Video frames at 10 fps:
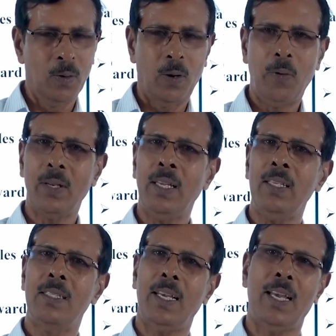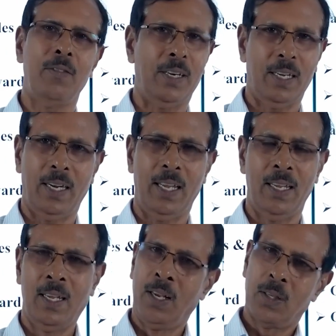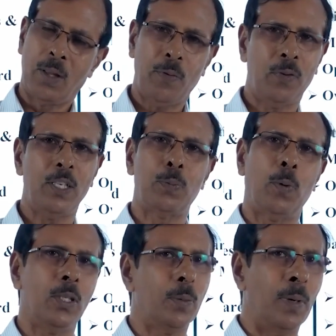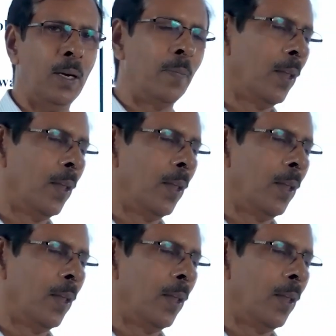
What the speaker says: only on the second working day. Therefore, it's possible